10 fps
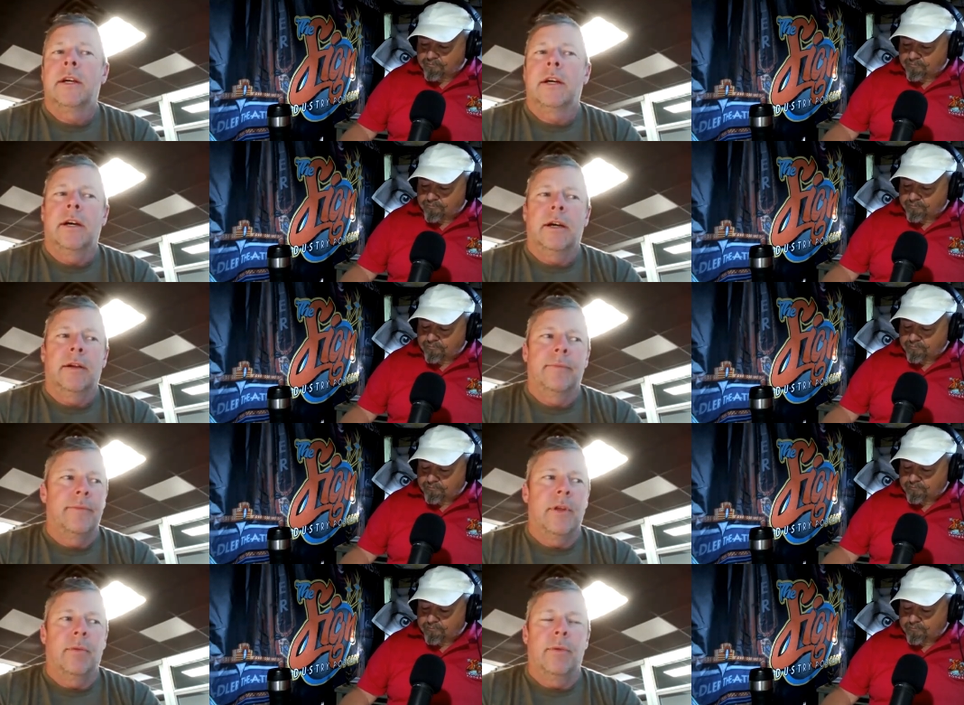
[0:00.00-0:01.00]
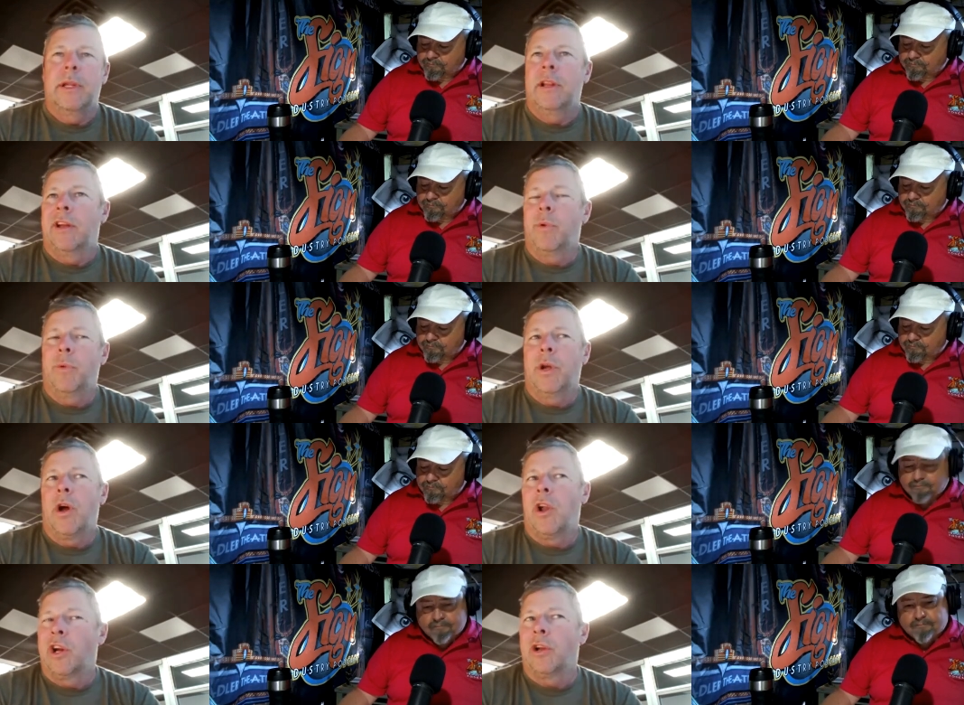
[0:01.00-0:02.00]
Speaker 1: Uh, that would be like what we
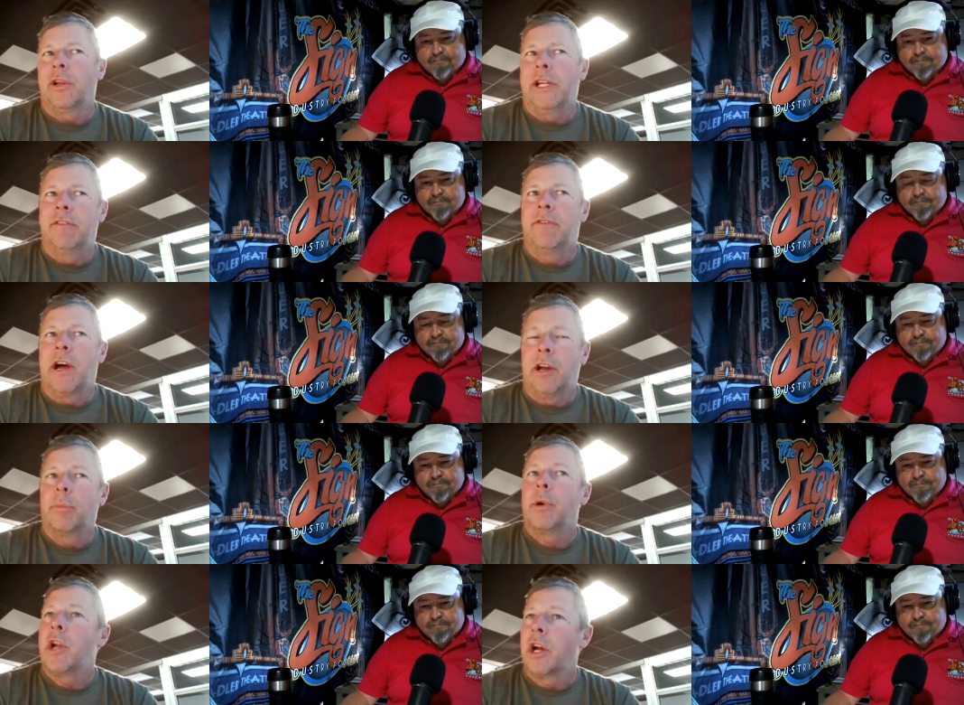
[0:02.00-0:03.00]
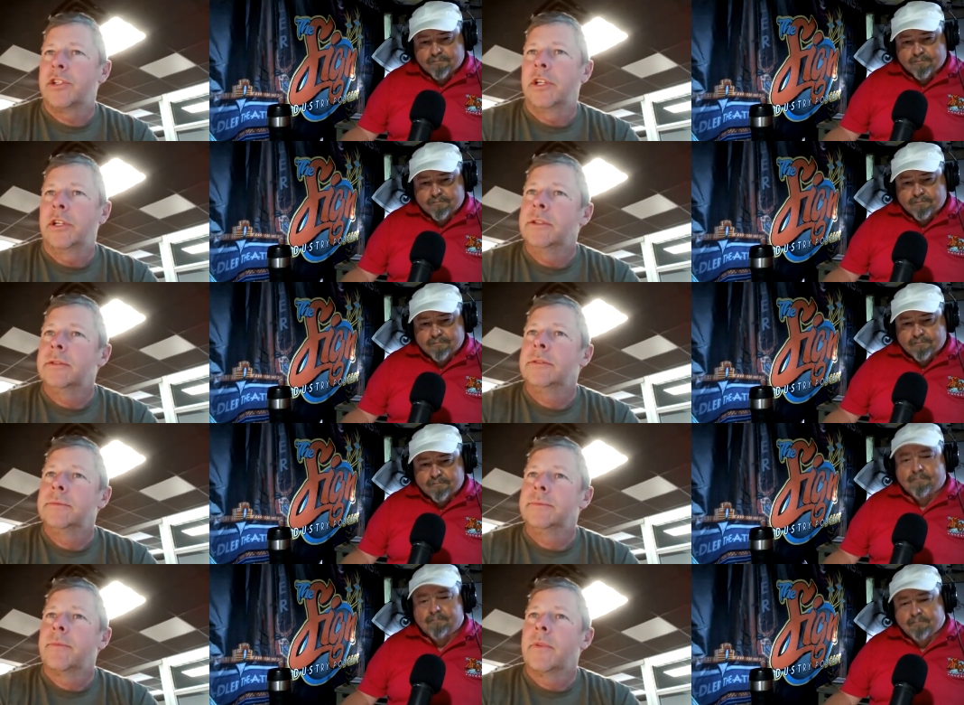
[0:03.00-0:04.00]
call our clean vinyl production.
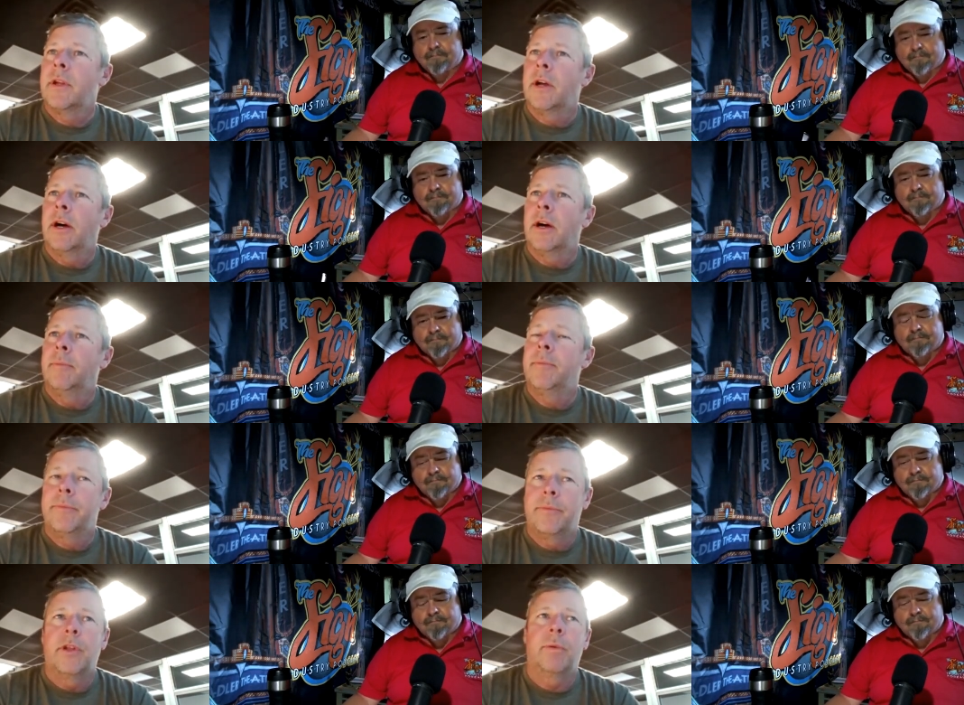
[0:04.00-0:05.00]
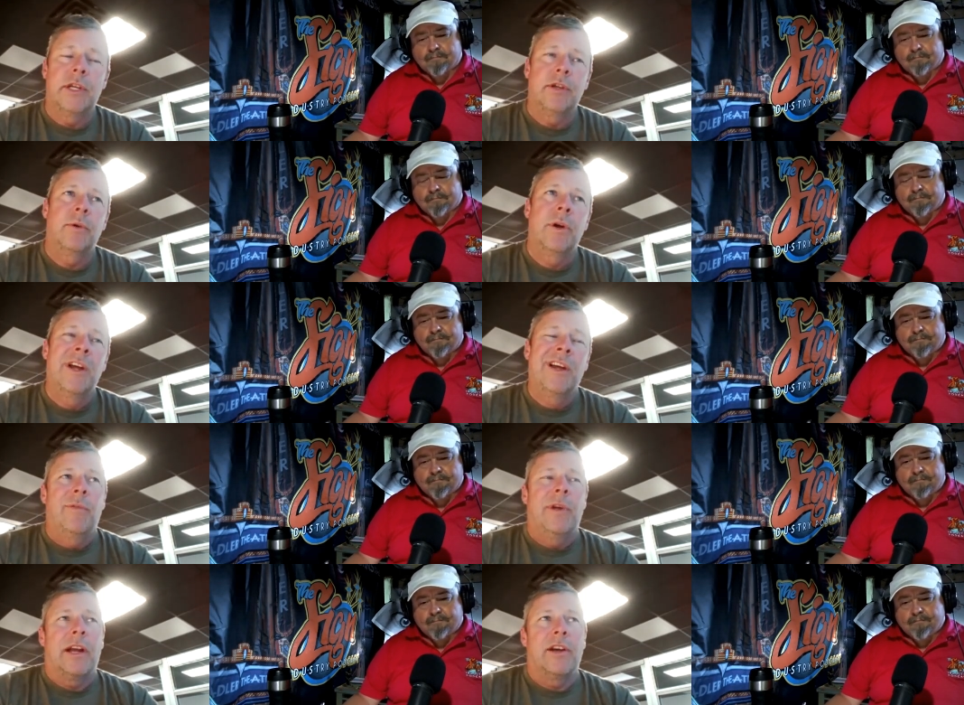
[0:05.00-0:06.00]
Mm-hmm. Um, that we do.
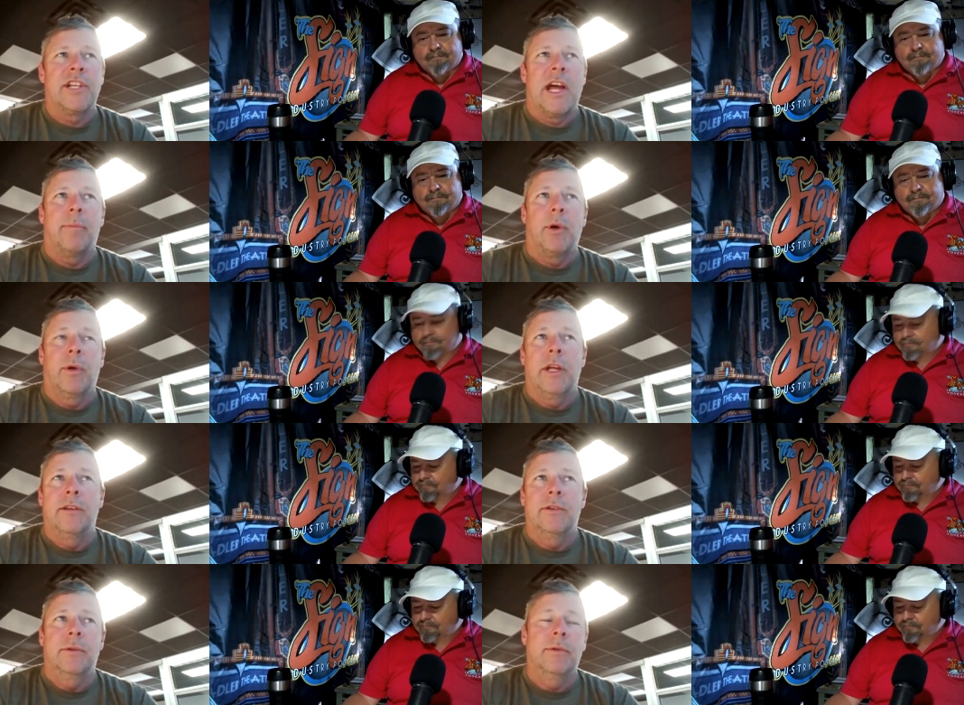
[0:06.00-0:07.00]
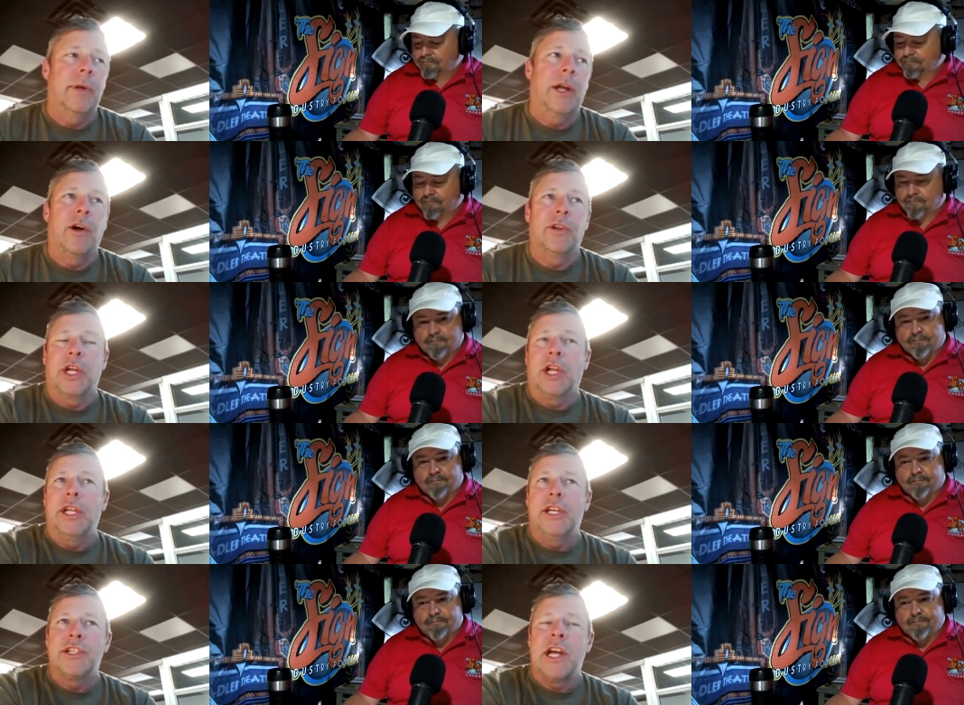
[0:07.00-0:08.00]
We got our shop broke into. We call it the
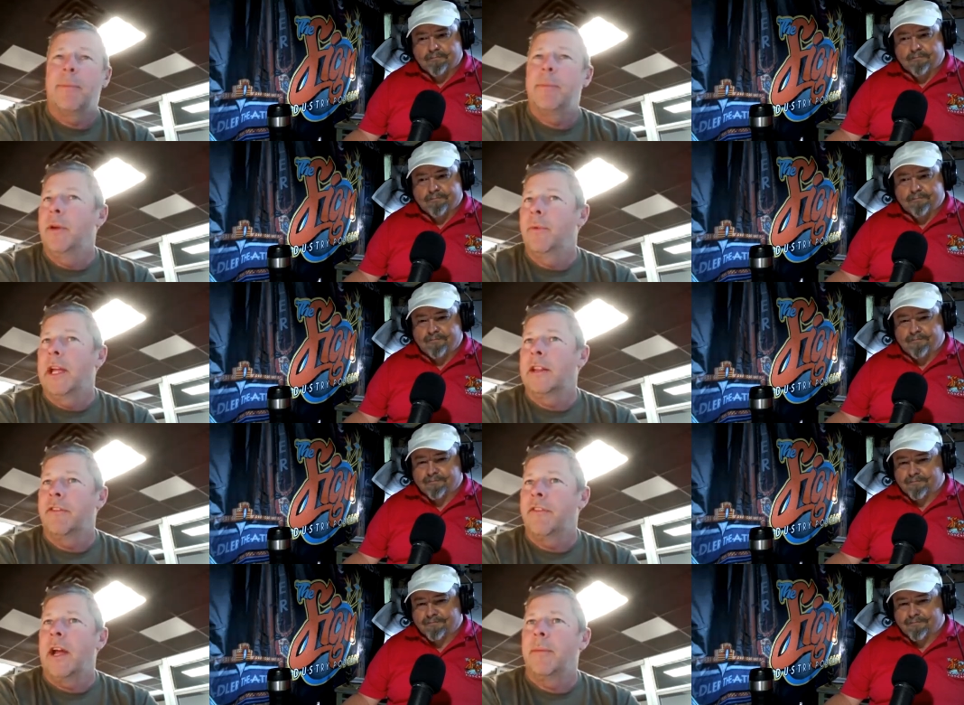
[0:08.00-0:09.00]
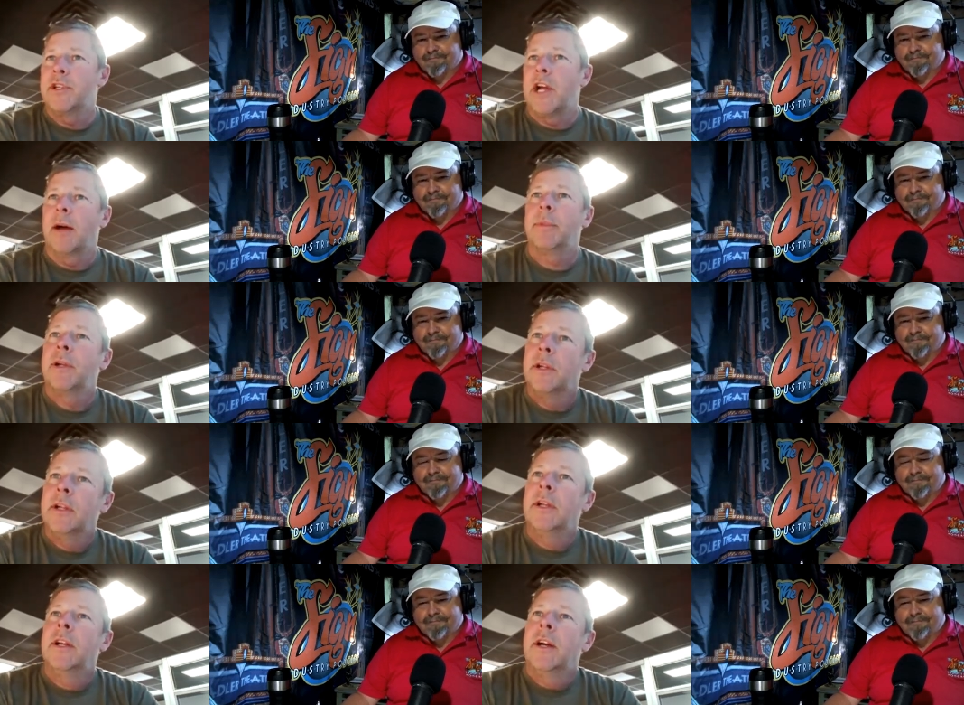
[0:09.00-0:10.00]
clean shop, and then we got the fab shop,
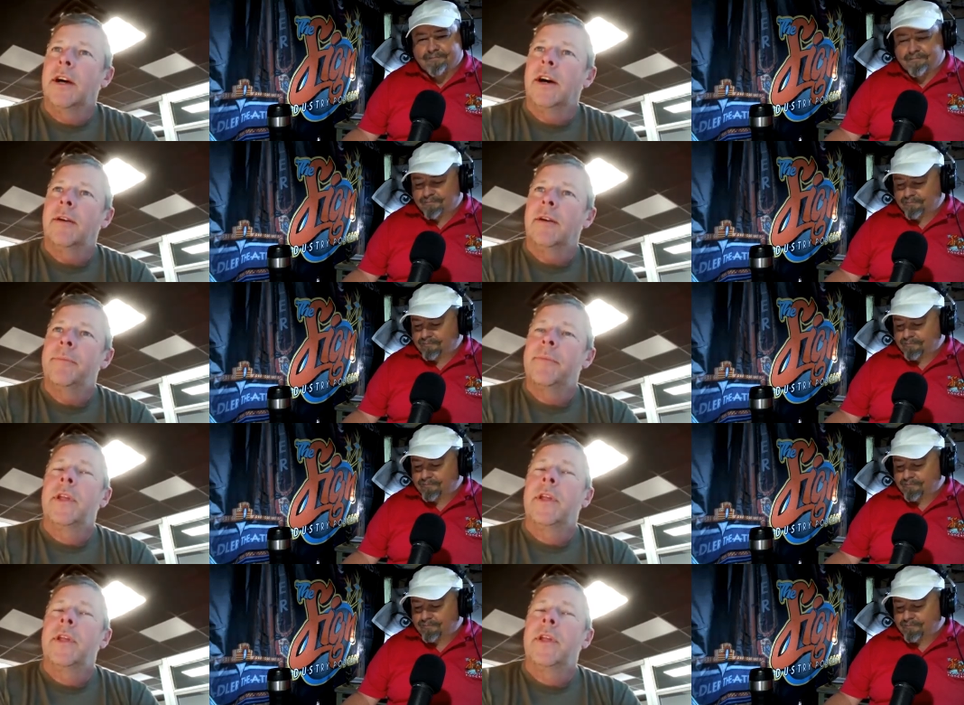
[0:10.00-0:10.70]
um,